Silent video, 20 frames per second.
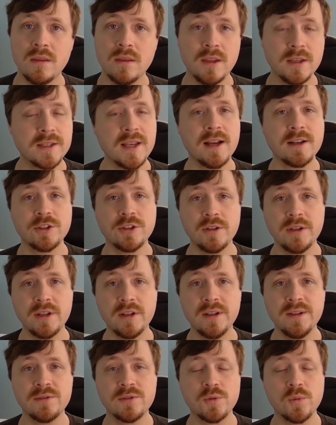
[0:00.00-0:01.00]
This actually
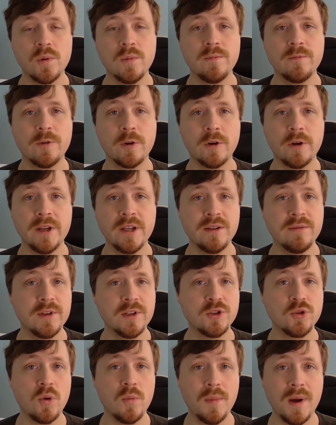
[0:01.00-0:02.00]
leaves room for
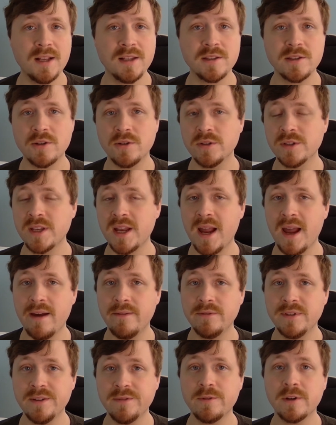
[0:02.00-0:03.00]
individual monsters to
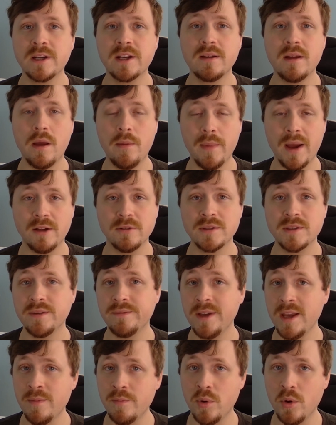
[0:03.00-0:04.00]
have different amounts
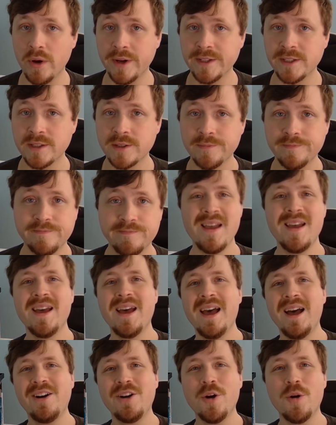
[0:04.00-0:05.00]
of hit points.
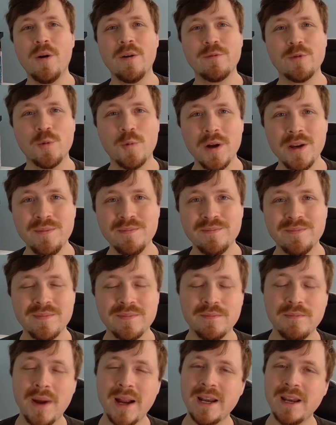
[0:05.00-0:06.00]
Hello everyone,
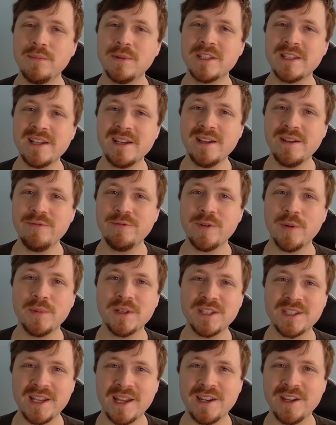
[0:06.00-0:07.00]
my name is Ian from
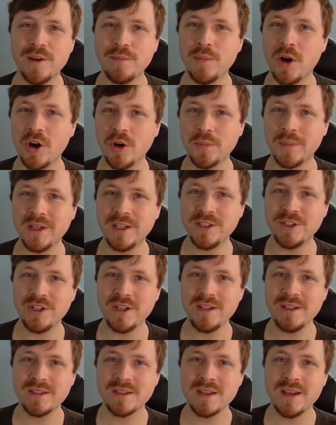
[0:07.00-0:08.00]
Incendium
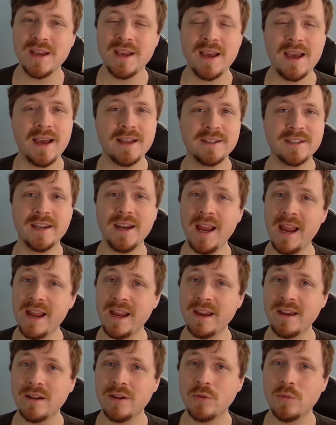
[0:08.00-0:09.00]
RPGs, and
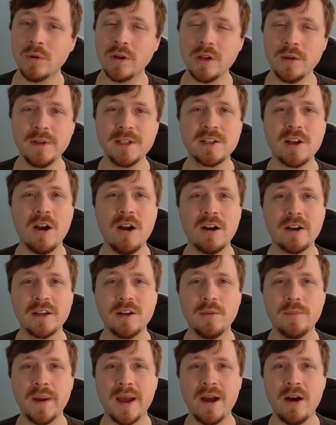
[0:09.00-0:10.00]
today we're going to be talking
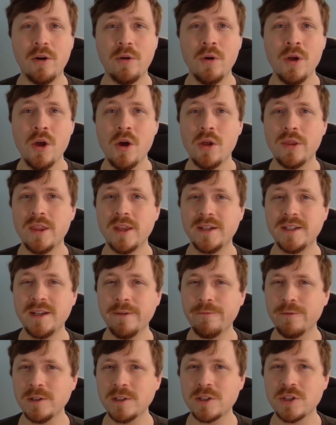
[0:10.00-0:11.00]
about the
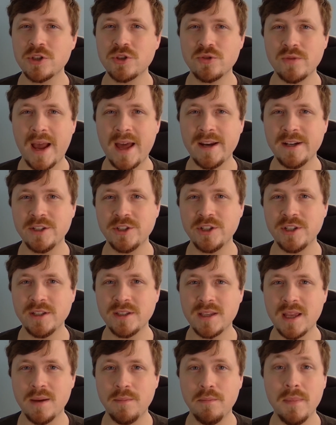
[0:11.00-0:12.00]
different
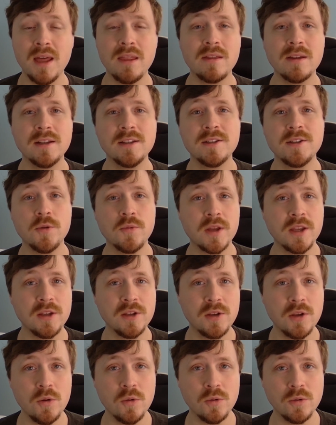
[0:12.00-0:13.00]
strategies and methods you can
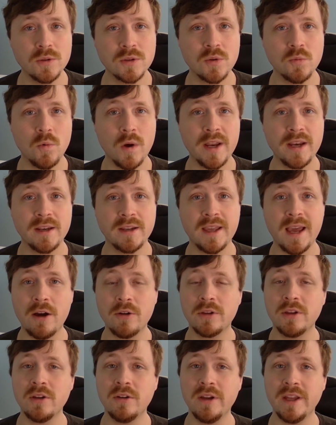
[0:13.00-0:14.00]
use when
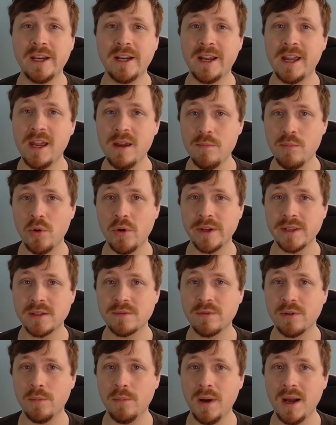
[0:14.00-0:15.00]
calculating hit points
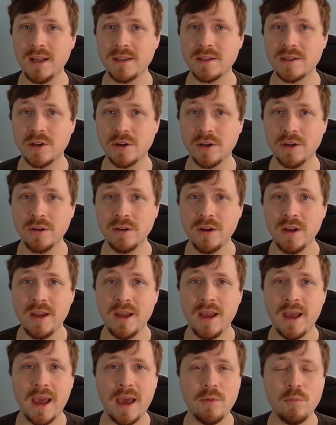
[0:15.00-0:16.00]
for a monster,
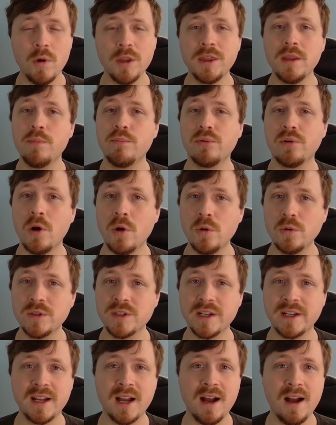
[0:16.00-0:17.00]
and what the pros
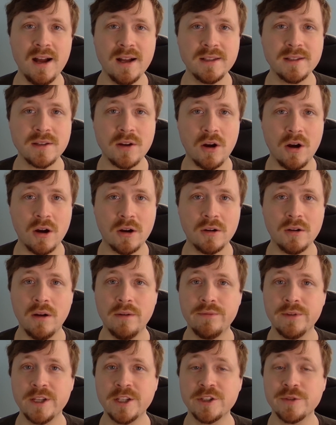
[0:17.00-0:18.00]
and cons are of each